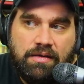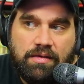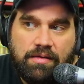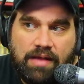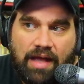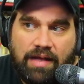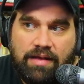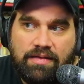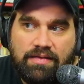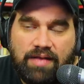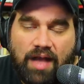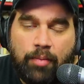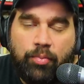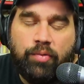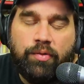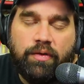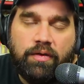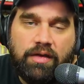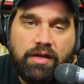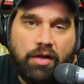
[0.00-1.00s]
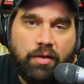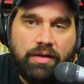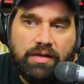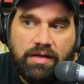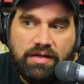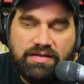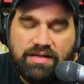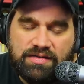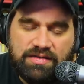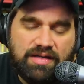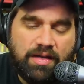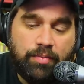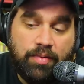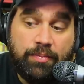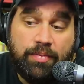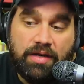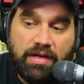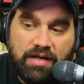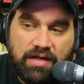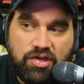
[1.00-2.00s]
That double, you know, it, it does double,
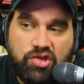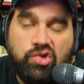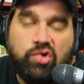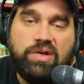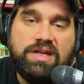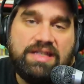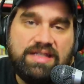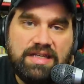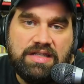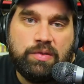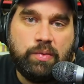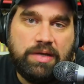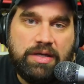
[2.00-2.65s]
but it increases